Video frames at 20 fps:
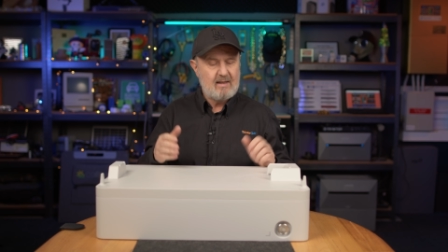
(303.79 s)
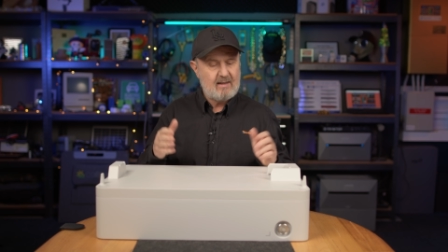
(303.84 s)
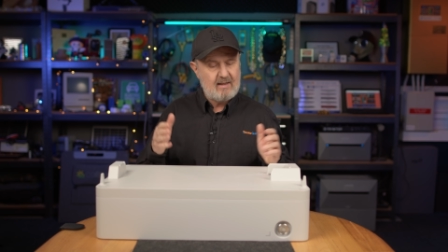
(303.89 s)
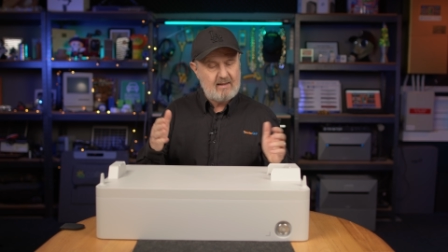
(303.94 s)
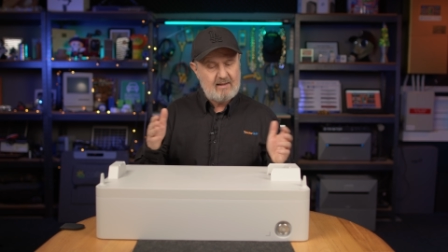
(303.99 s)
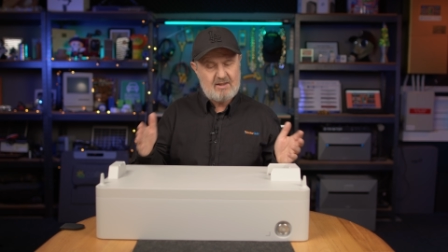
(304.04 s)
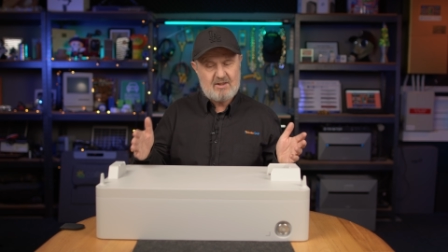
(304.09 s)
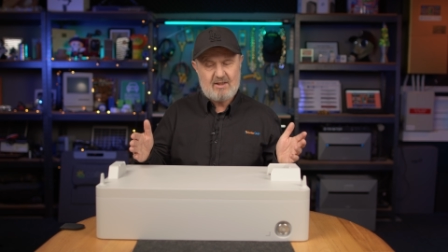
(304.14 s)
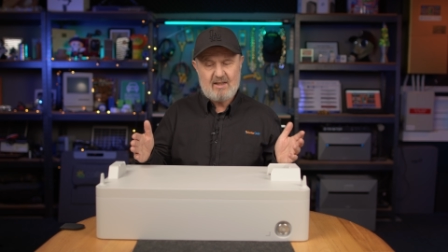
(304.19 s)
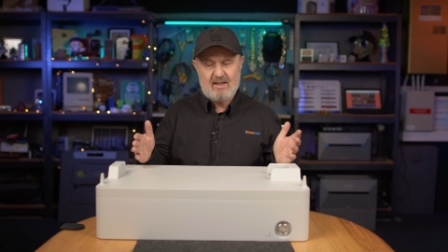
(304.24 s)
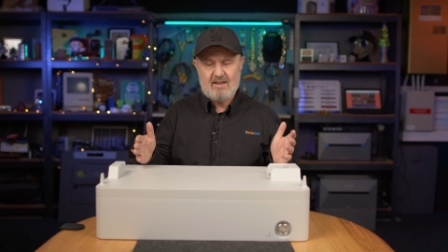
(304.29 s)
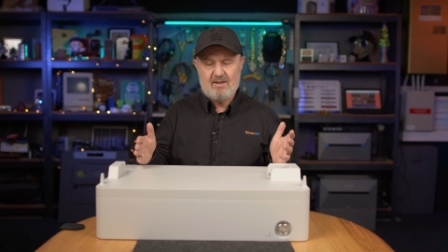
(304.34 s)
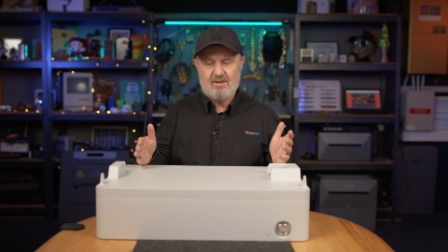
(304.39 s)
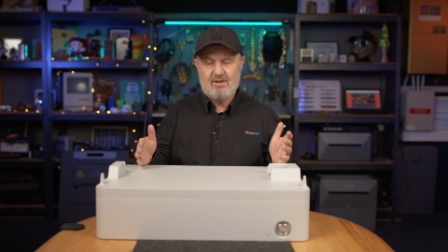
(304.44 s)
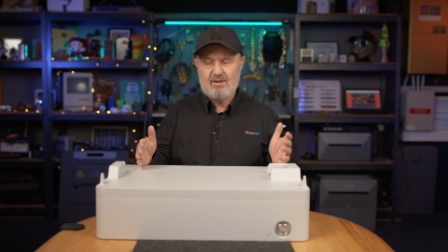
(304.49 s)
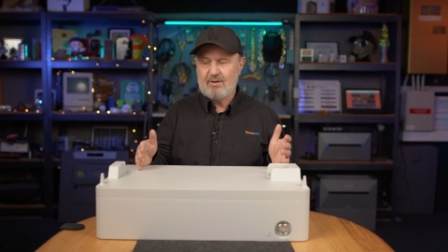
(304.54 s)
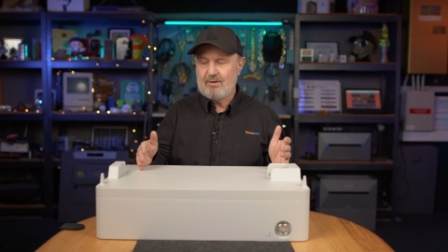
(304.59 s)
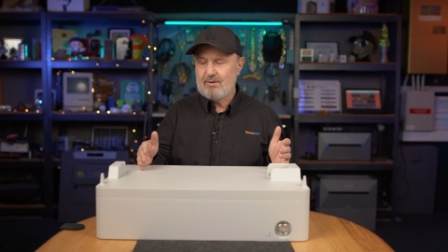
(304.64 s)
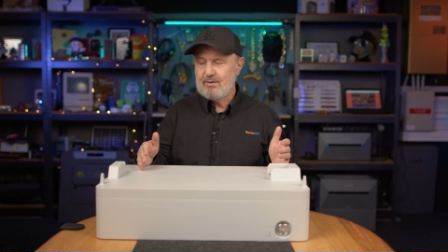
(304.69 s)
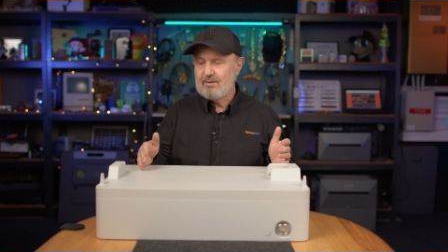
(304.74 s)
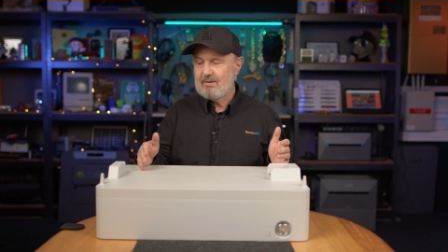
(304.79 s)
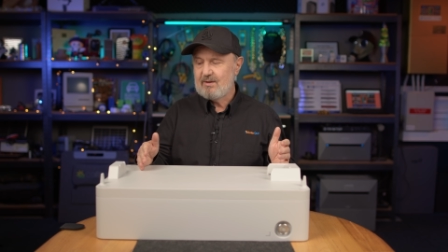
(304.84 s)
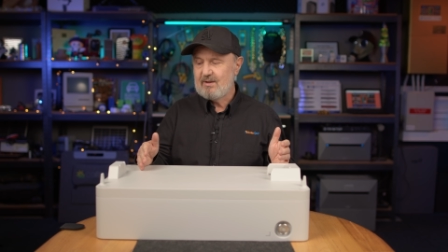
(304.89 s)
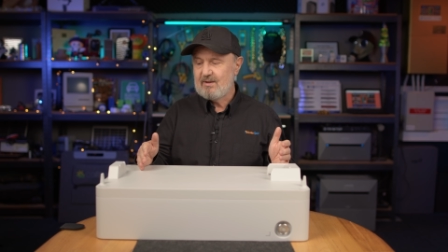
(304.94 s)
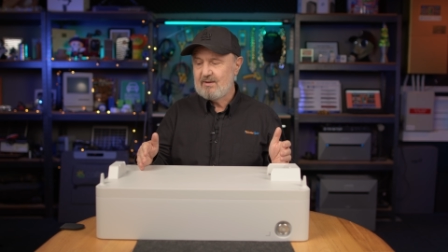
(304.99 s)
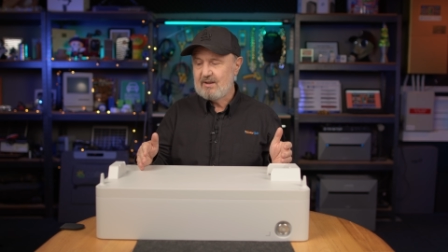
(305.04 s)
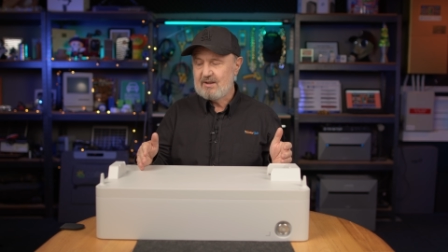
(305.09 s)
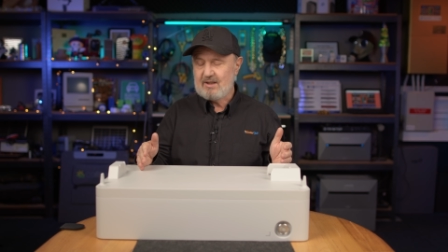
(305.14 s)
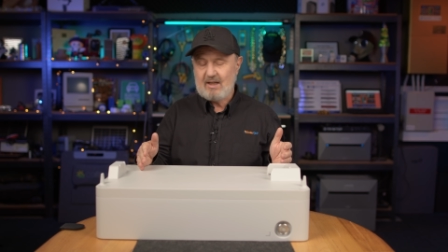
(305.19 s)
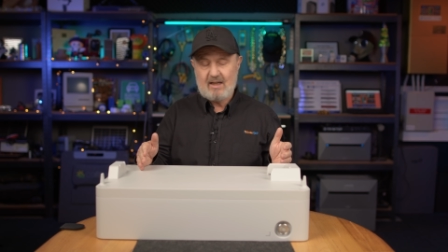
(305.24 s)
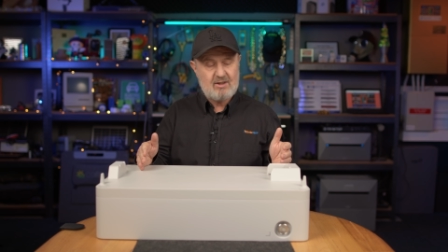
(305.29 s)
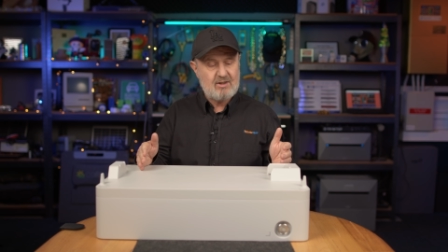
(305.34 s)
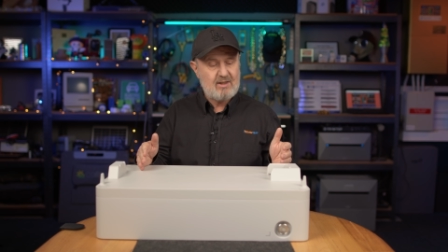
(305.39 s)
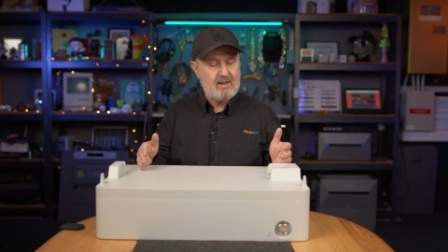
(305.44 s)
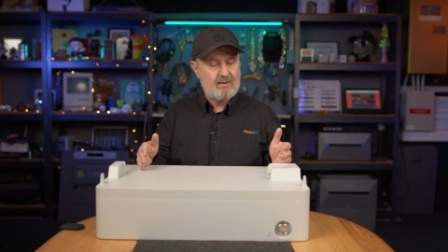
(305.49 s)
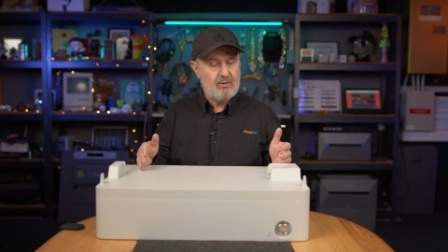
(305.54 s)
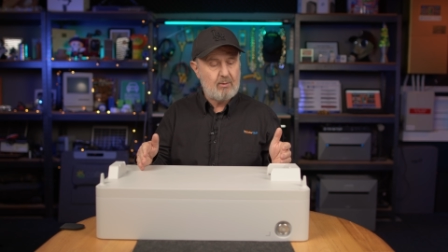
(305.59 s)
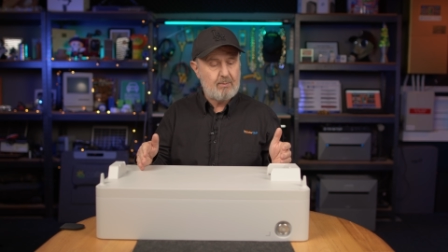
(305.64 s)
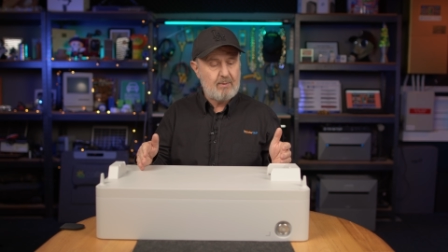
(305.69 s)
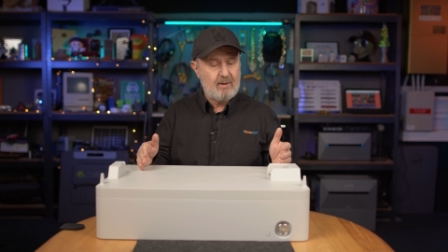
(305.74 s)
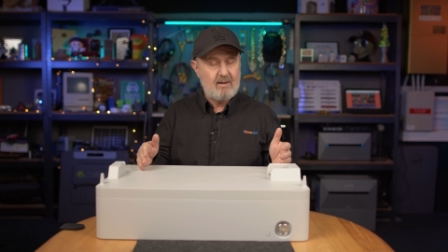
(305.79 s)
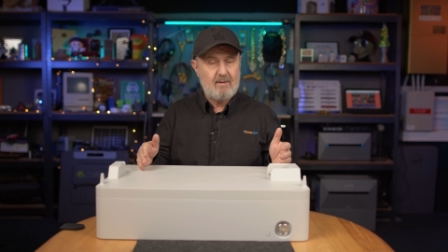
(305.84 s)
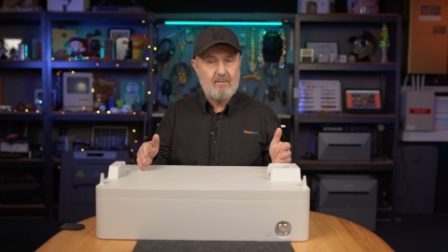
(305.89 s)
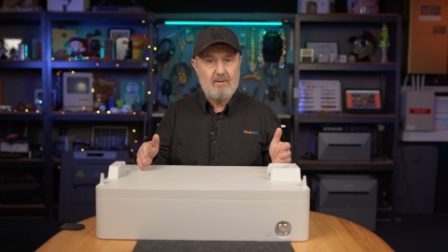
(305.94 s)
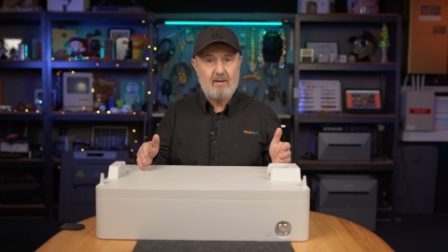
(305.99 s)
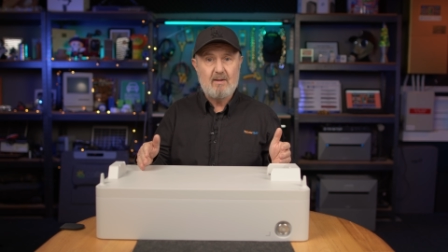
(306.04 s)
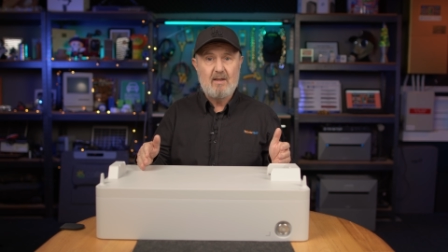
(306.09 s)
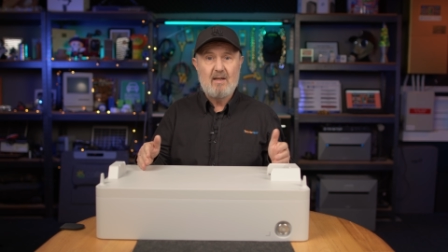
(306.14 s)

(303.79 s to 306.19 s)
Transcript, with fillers: Now let's get into the tech stuff a bit.